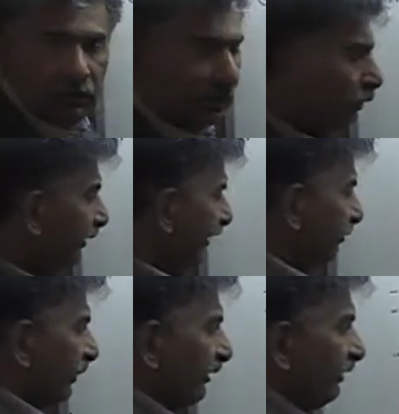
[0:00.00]
do we
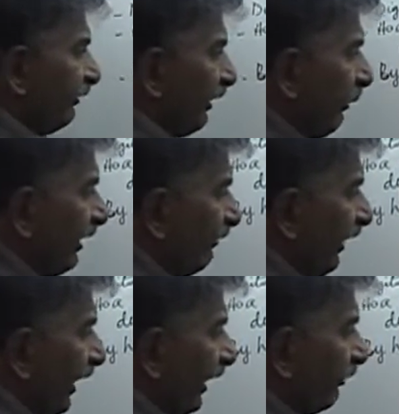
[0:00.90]
express the
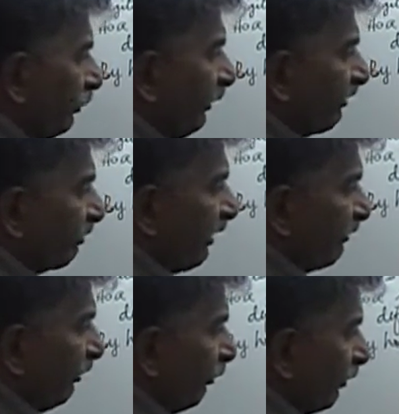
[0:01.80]
75, do we express the
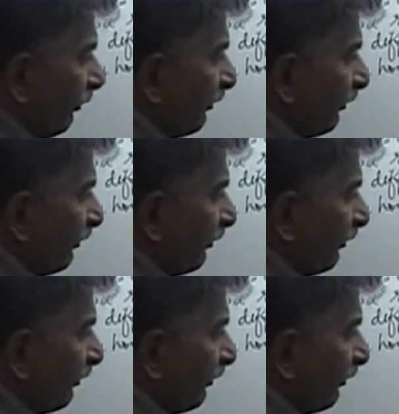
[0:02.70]
notion of